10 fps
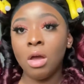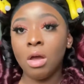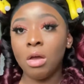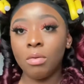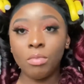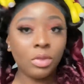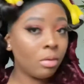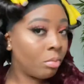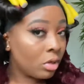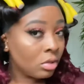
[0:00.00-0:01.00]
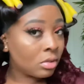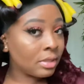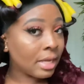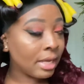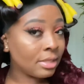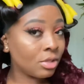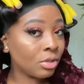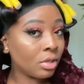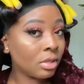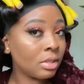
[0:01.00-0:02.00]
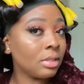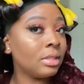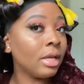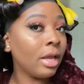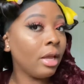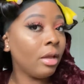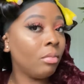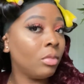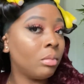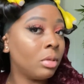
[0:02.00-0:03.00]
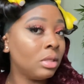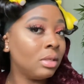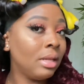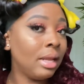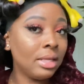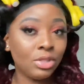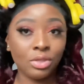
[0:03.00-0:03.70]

The bundle sizes are not the same. The bundle length